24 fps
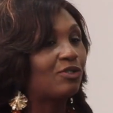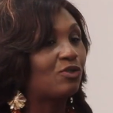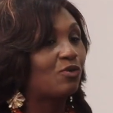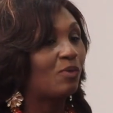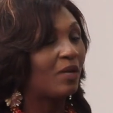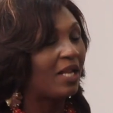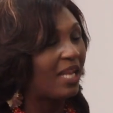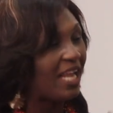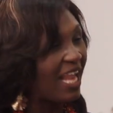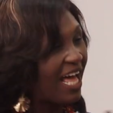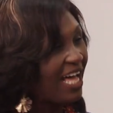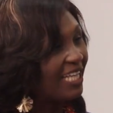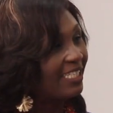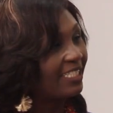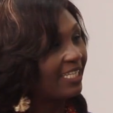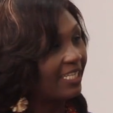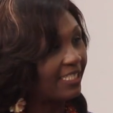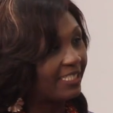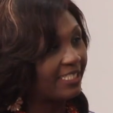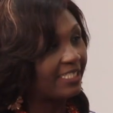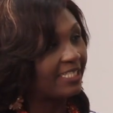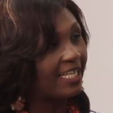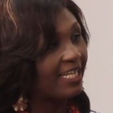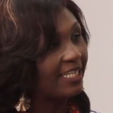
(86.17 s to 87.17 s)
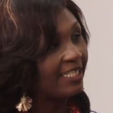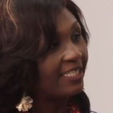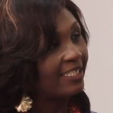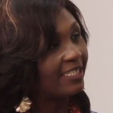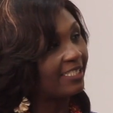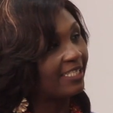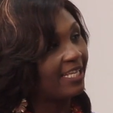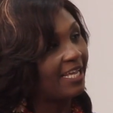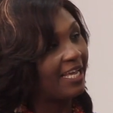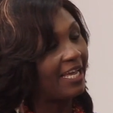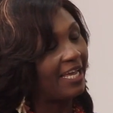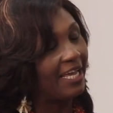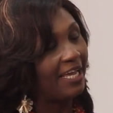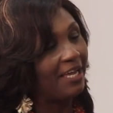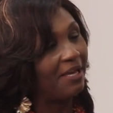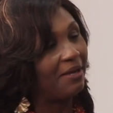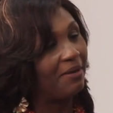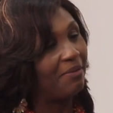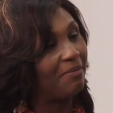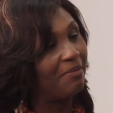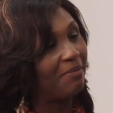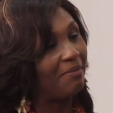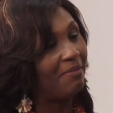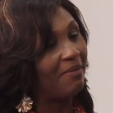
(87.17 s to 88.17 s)
to a large extent,
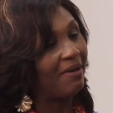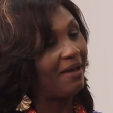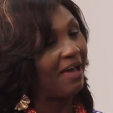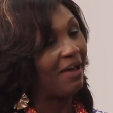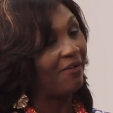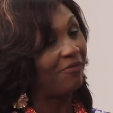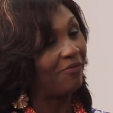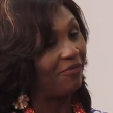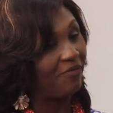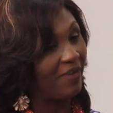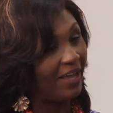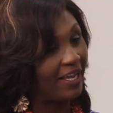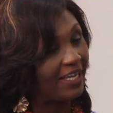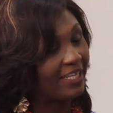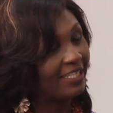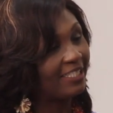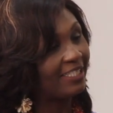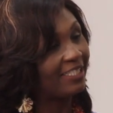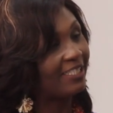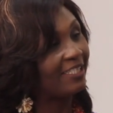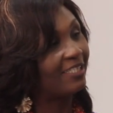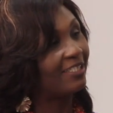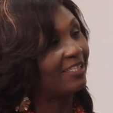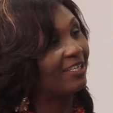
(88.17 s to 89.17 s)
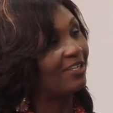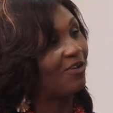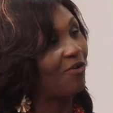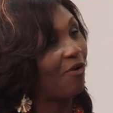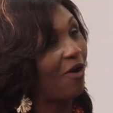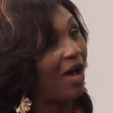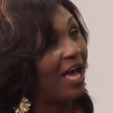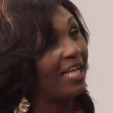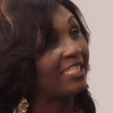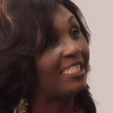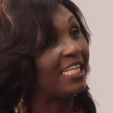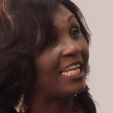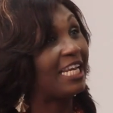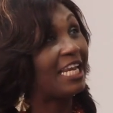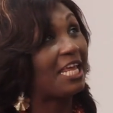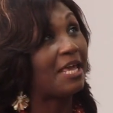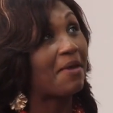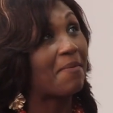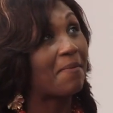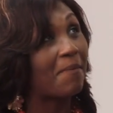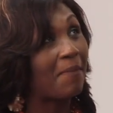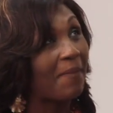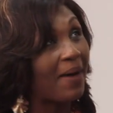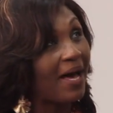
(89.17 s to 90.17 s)
um, affects or has an
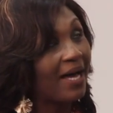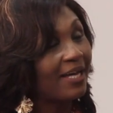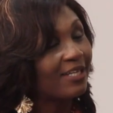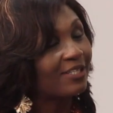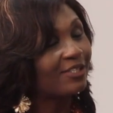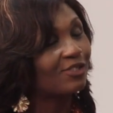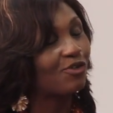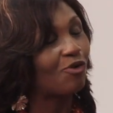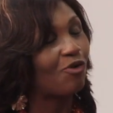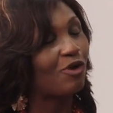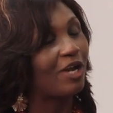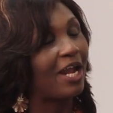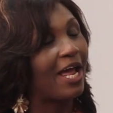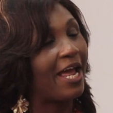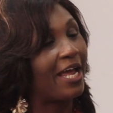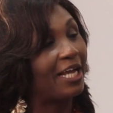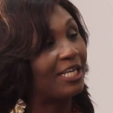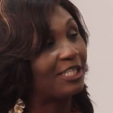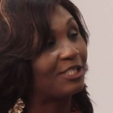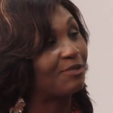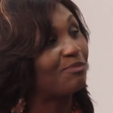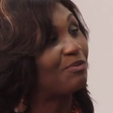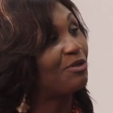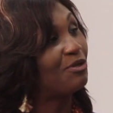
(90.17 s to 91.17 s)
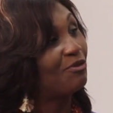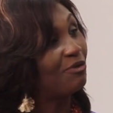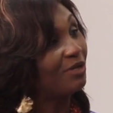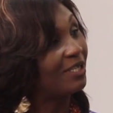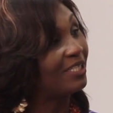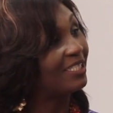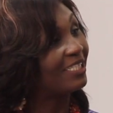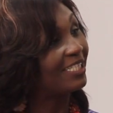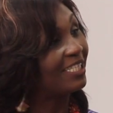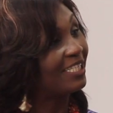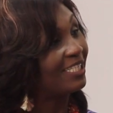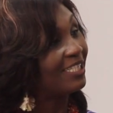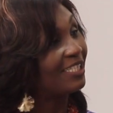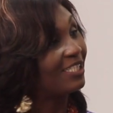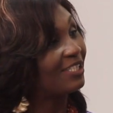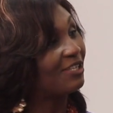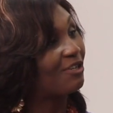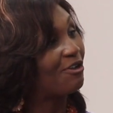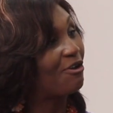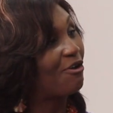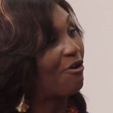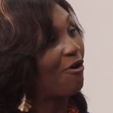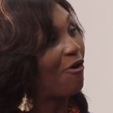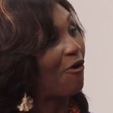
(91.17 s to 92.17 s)
impact on our experiences. So share
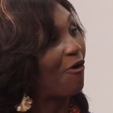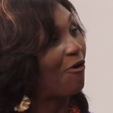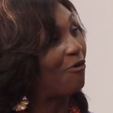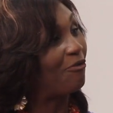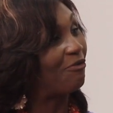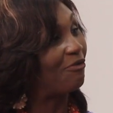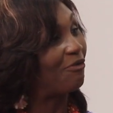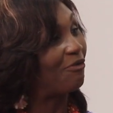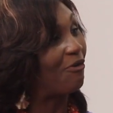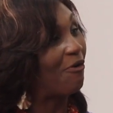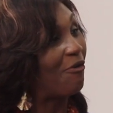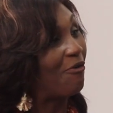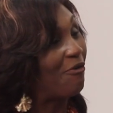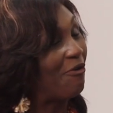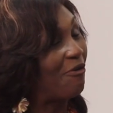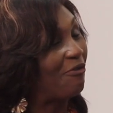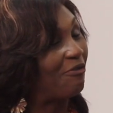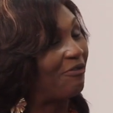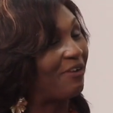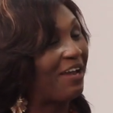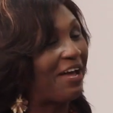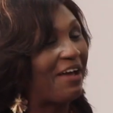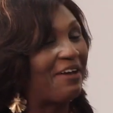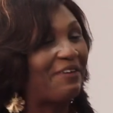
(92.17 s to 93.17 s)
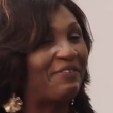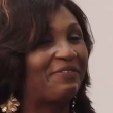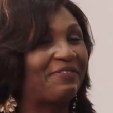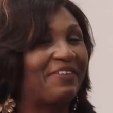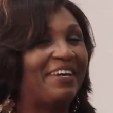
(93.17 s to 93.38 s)
your upbringing of, of life.